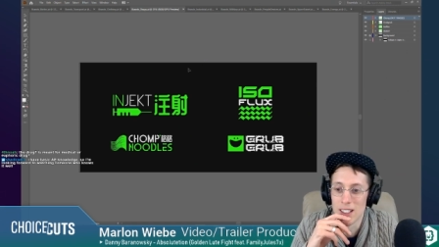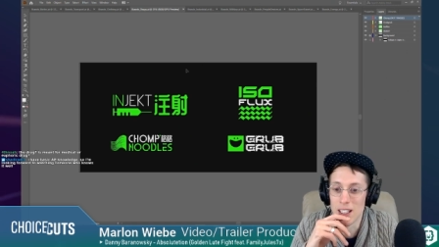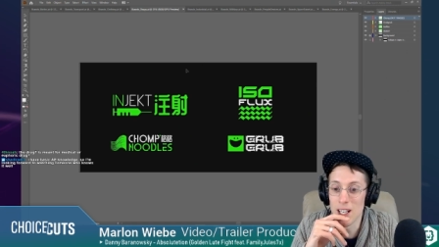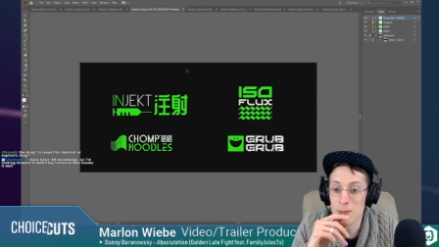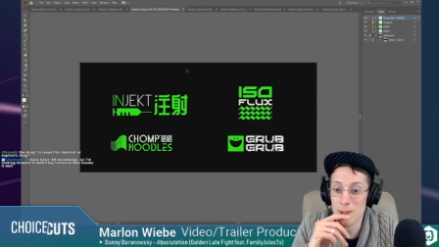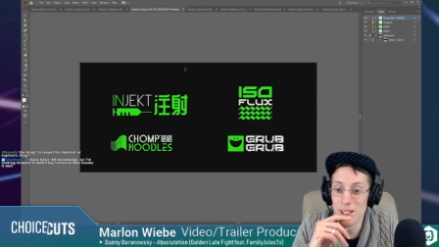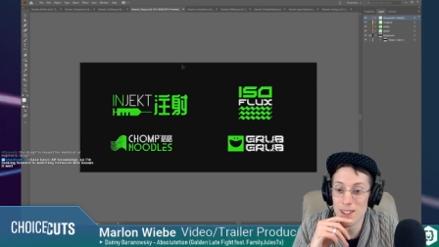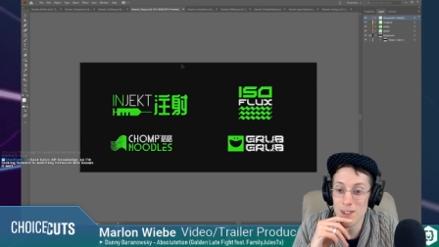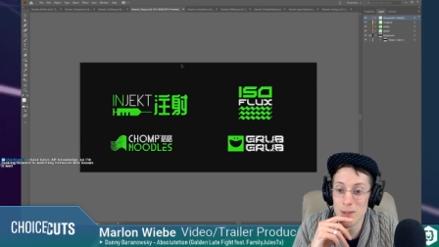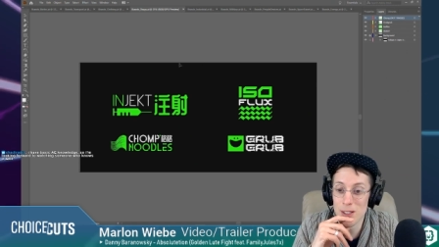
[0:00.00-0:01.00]
Yeah, I've
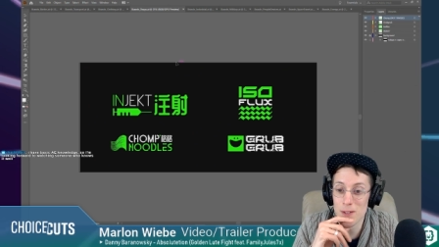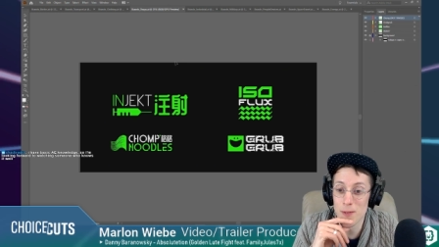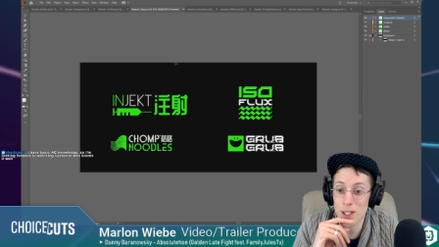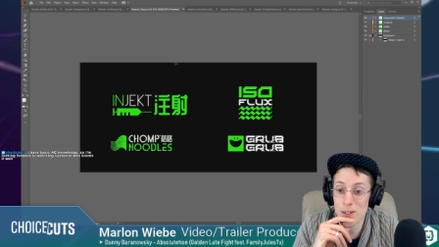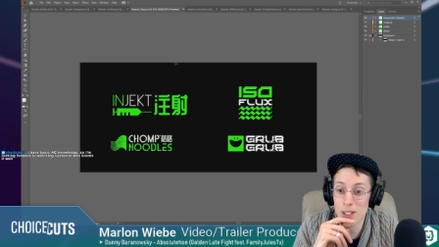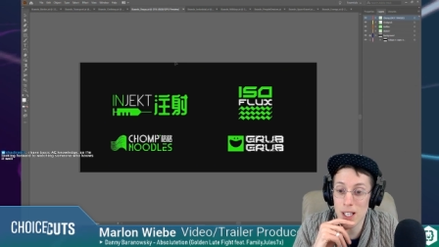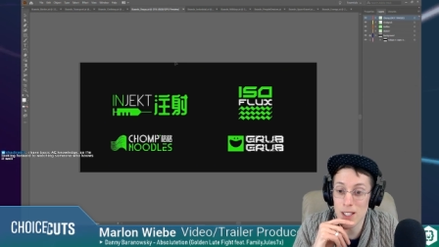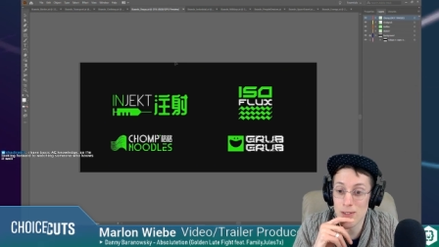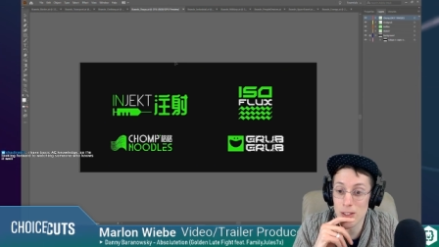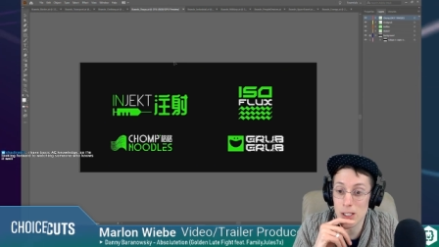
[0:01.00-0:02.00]
been working with AE
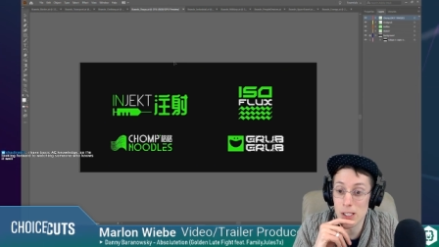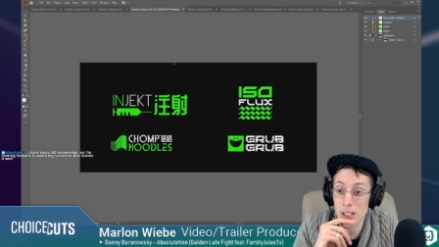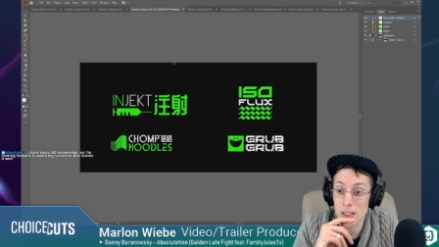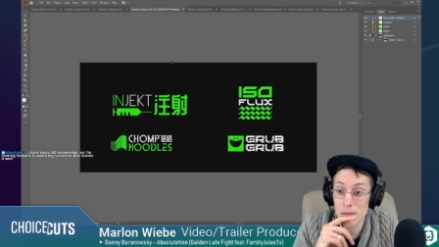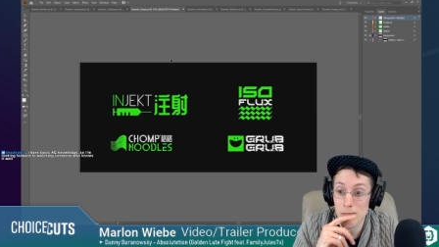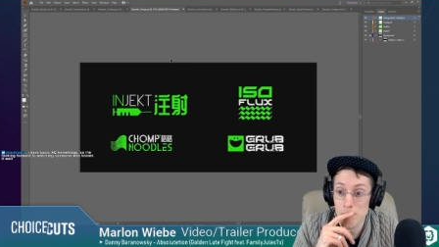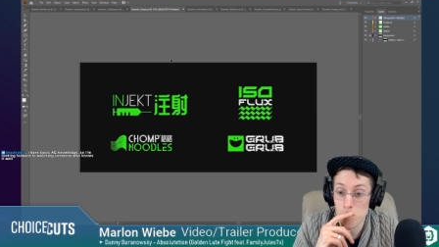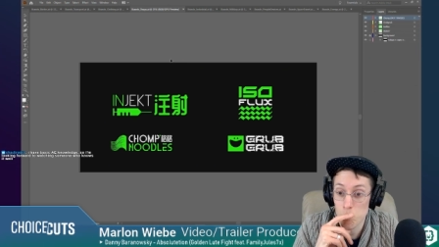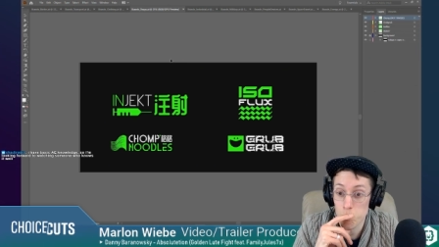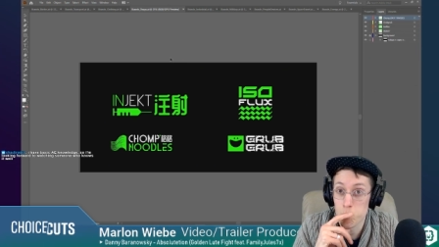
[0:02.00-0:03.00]
for
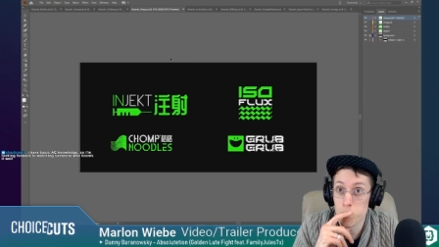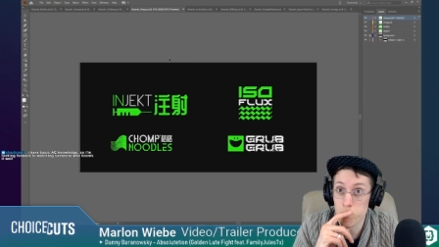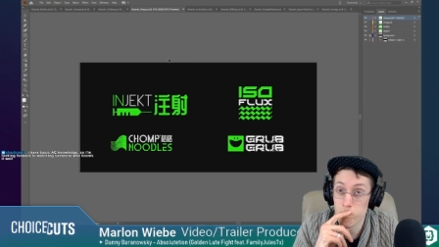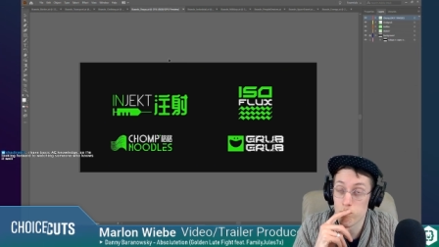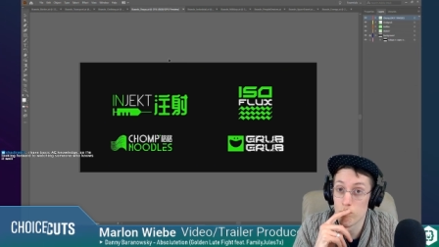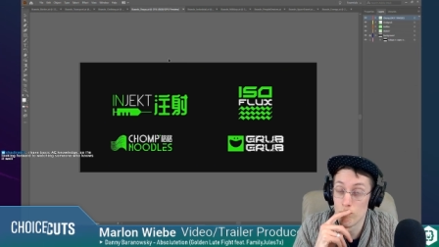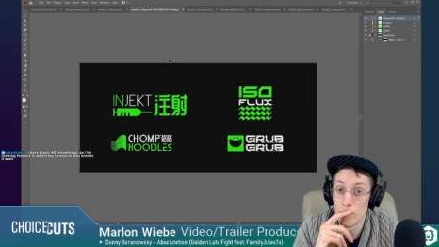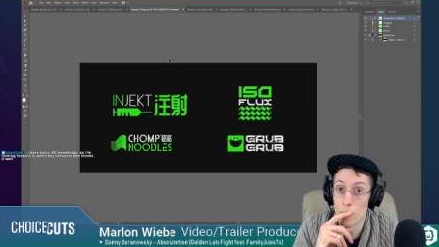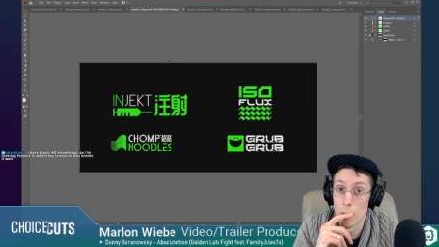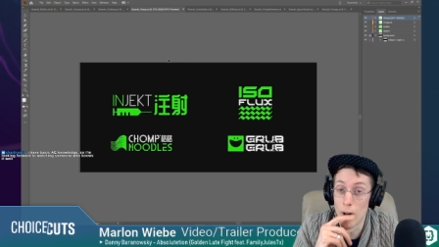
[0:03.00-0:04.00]

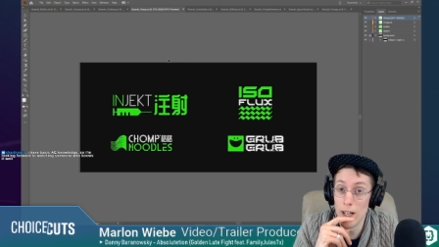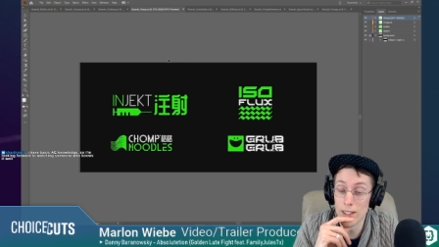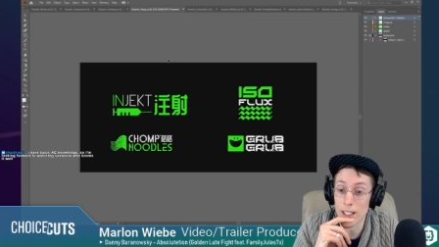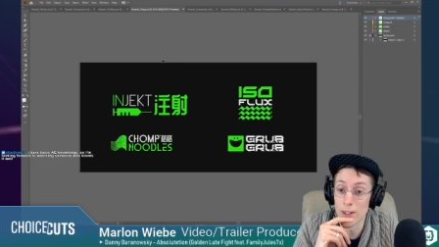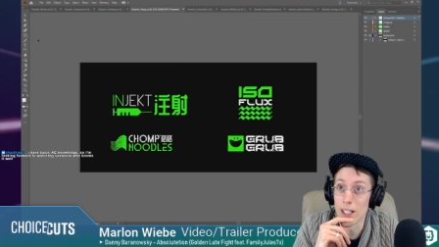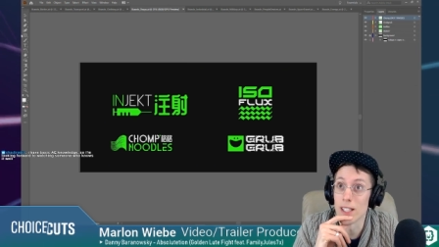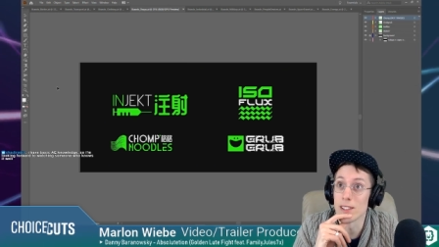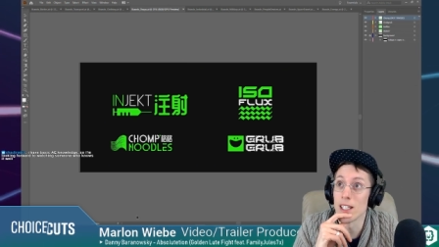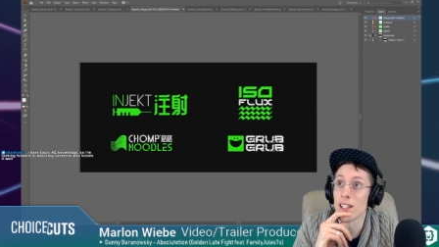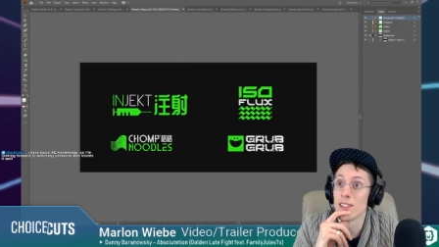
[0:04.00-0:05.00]
a while now, I guess.
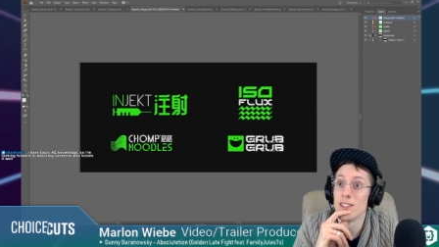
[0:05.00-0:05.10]
Yeah.